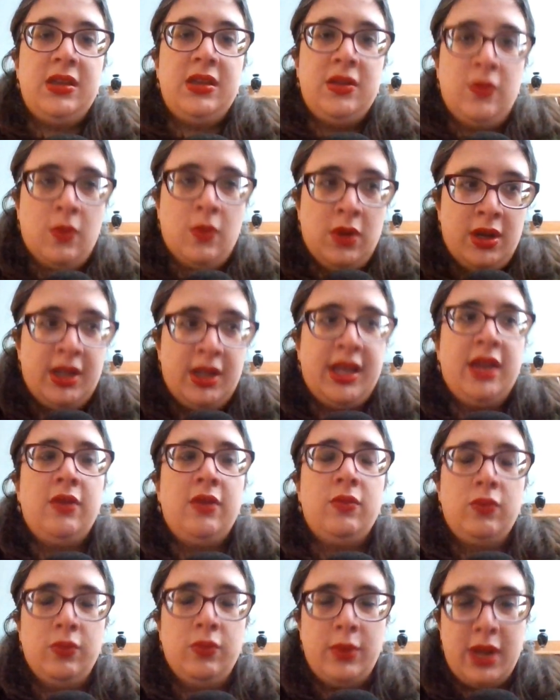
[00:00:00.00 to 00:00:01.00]
You want to get
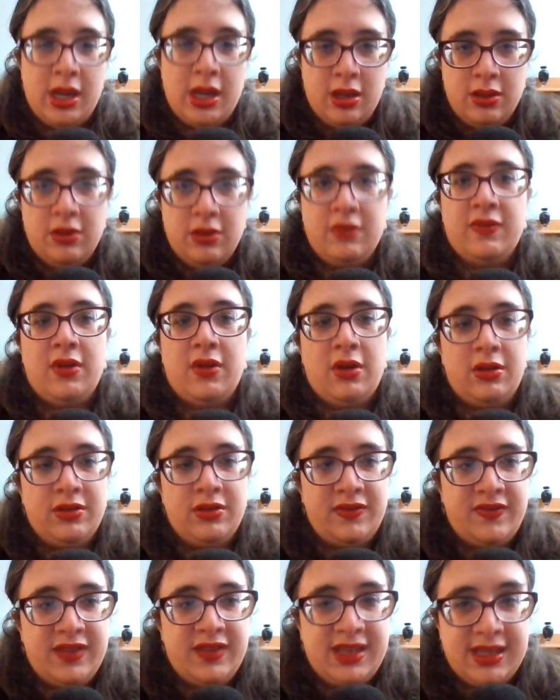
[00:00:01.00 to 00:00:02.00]
rid of all
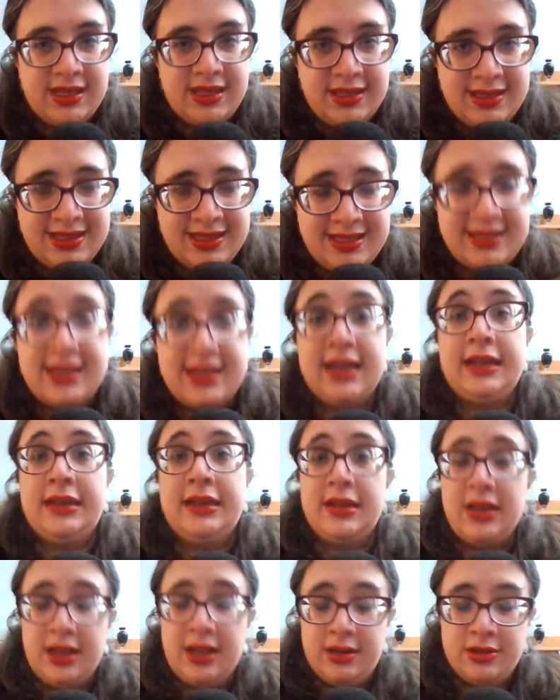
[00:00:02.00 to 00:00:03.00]
of the
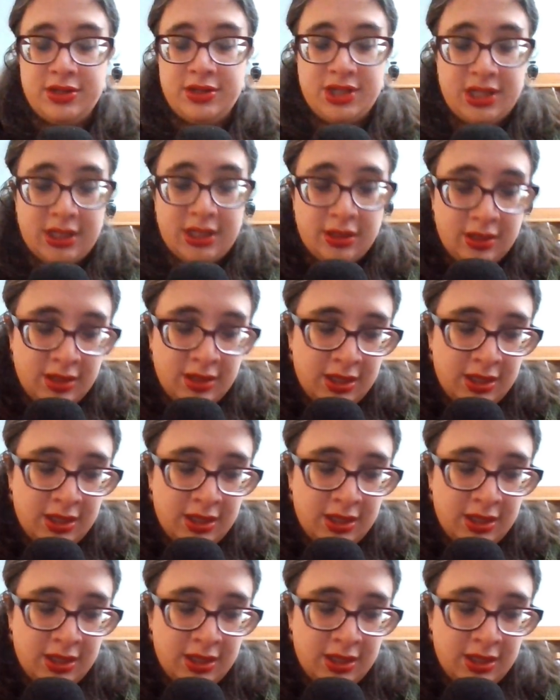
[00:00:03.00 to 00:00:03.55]
stagnant energy.